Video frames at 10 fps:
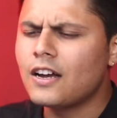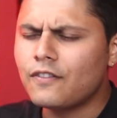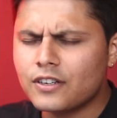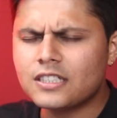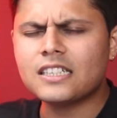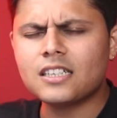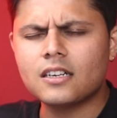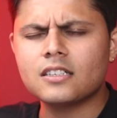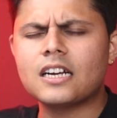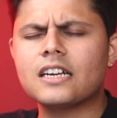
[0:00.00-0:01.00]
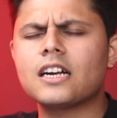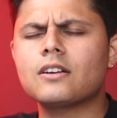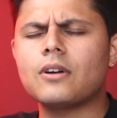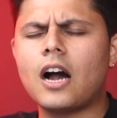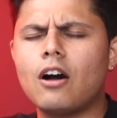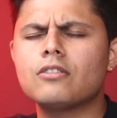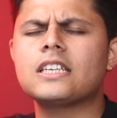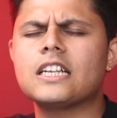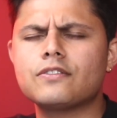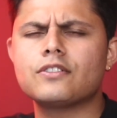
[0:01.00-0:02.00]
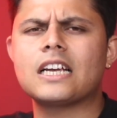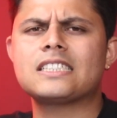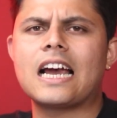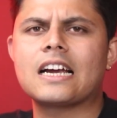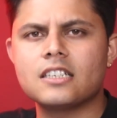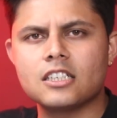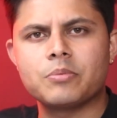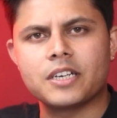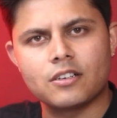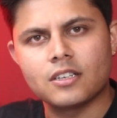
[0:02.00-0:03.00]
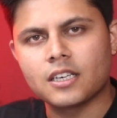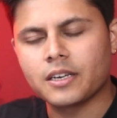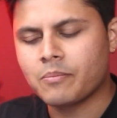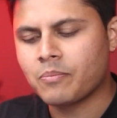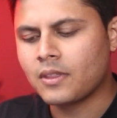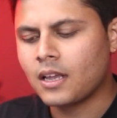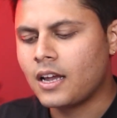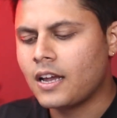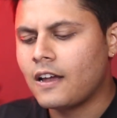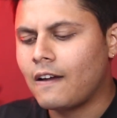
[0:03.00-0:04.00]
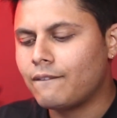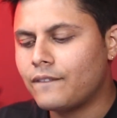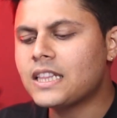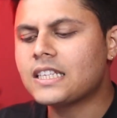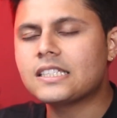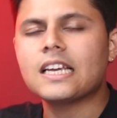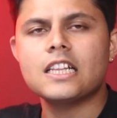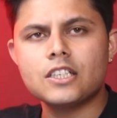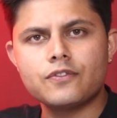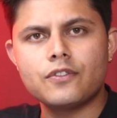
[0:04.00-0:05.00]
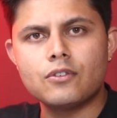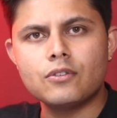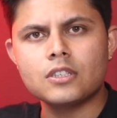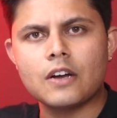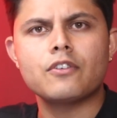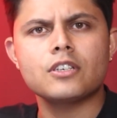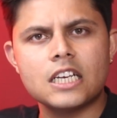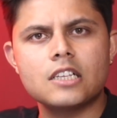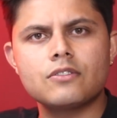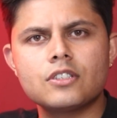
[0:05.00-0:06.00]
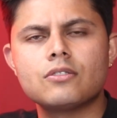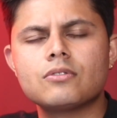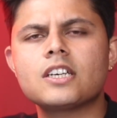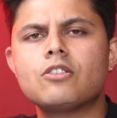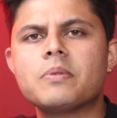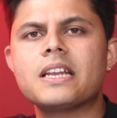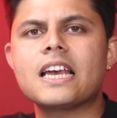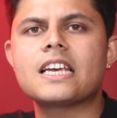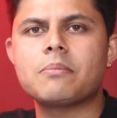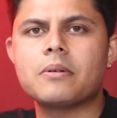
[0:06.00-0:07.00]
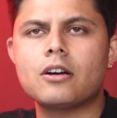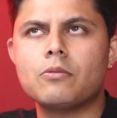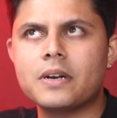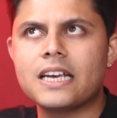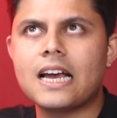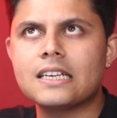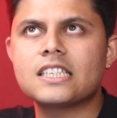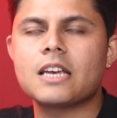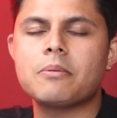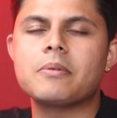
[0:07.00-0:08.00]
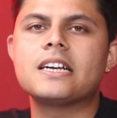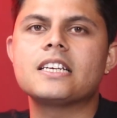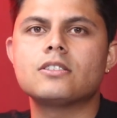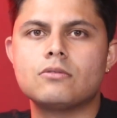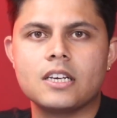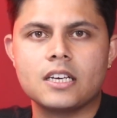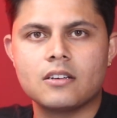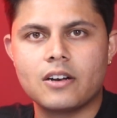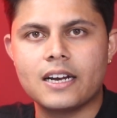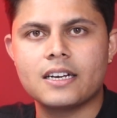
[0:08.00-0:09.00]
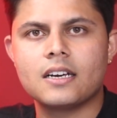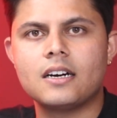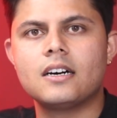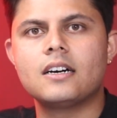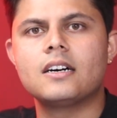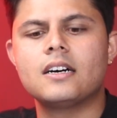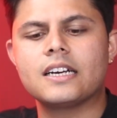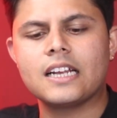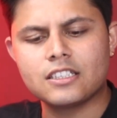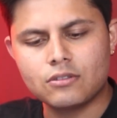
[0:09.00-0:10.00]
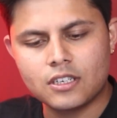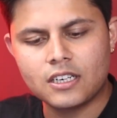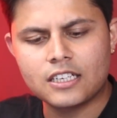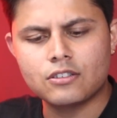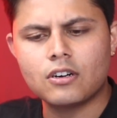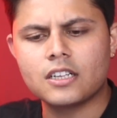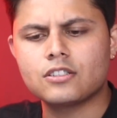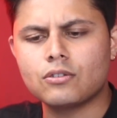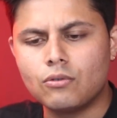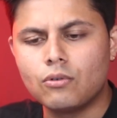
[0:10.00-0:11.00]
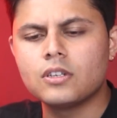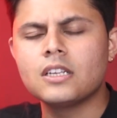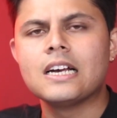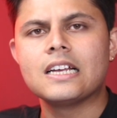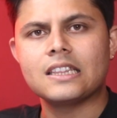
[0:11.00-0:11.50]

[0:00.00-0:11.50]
first let's understand that how Salesforce has tackled this particular thing. With Salesforce, of course, Salesforce is using OpenAI capa OpenAI's capabilities only, right? Uh, it has it has got its own